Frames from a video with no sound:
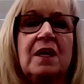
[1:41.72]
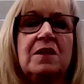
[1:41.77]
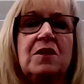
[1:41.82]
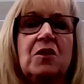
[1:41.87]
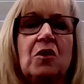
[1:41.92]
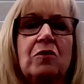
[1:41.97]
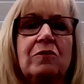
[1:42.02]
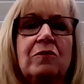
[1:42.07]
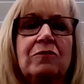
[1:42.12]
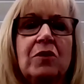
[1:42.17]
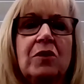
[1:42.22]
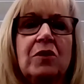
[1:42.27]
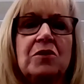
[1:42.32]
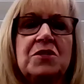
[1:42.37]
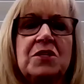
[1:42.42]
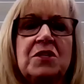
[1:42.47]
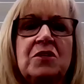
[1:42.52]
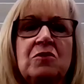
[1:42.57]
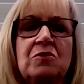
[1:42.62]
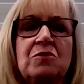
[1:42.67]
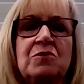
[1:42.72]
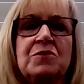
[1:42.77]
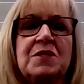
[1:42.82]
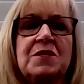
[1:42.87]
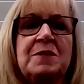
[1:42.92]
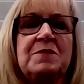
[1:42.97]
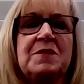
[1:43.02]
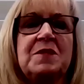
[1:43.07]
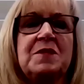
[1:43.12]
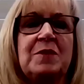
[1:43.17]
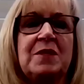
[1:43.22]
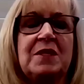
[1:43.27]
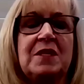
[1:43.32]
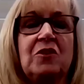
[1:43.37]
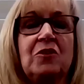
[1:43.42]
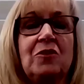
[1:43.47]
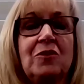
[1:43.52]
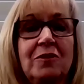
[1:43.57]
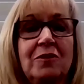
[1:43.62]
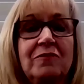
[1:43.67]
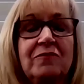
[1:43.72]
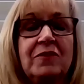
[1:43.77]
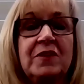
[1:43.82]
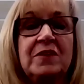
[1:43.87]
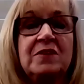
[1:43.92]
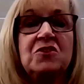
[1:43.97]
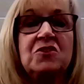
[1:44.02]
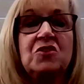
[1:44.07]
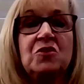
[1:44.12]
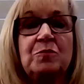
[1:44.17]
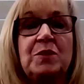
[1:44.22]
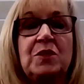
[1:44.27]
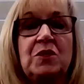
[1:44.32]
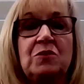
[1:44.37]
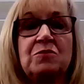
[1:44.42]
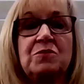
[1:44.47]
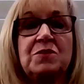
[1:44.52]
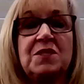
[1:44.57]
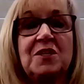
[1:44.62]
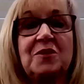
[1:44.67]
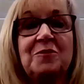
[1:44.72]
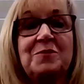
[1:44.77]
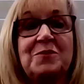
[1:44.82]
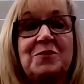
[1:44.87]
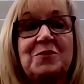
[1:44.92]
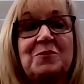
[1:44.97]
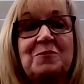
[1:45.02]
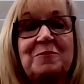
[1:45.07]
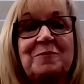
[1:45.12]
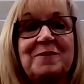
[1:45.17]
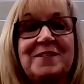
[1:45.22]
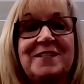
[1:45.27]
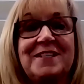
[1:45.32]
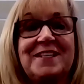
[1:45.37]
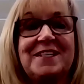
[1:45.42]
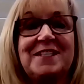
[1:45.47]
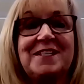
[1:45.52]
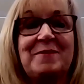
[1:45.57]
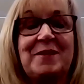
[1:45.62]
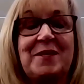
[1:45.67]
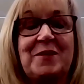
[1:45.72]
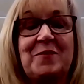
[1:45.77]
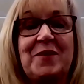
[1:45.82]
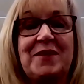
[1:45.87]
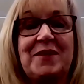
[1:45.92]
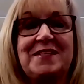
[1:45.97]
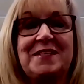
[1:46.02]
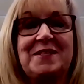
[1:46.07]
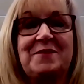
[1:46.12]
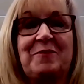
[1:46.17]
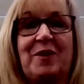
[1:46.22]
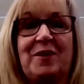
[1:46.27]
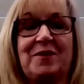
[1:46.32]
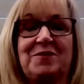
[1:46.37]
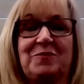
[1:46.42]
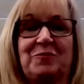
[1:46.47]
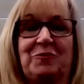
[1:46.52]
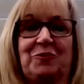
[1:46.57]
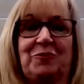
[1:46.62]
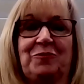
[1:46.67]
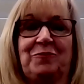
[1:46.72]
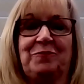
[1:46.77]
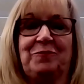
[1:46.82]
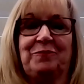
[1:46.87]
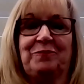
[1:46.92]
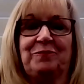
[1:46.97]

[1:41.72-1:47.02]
The overarching goal seems to be that HEERF funds should be used to help students in as many ways as possible.